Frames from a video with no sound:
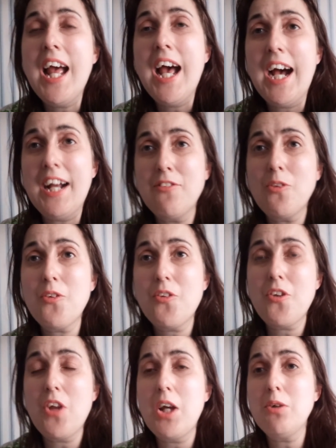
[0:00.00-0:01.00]

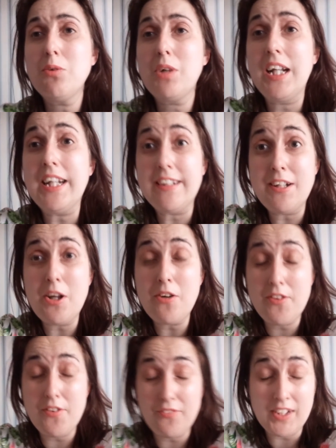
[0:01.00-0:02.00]
also click the
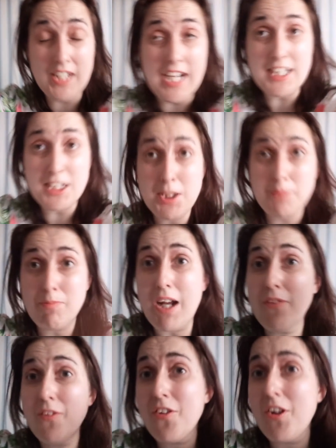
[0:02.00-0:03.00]
notification bell
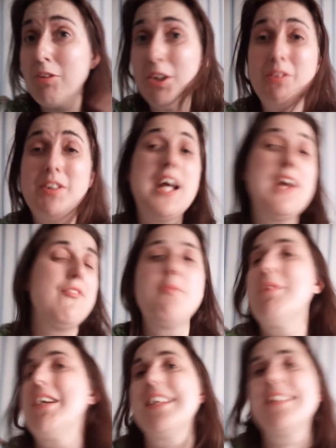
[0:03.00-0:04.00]
so you never
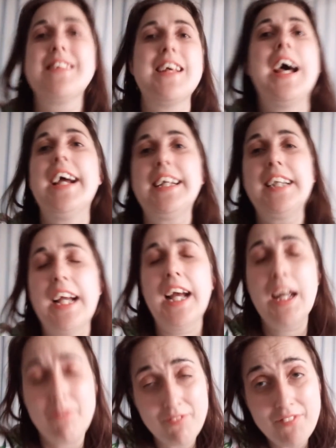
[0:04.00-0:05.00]
miss a
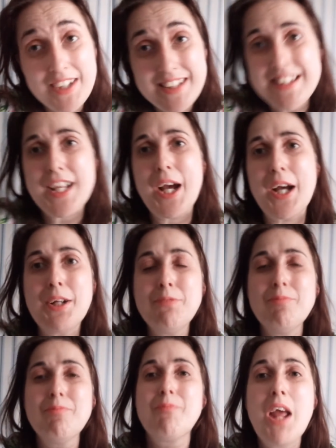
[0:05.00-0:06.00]
video.
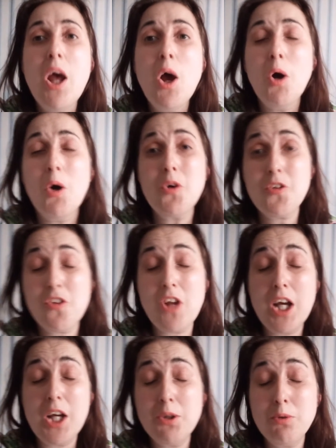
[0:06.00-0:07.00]

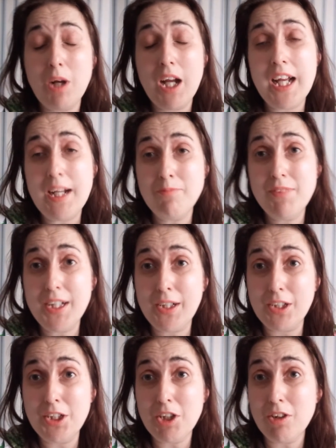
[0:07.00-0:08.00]
Also, you
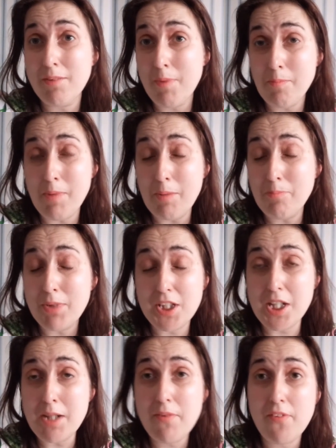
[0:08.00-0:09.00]
can join my memberships for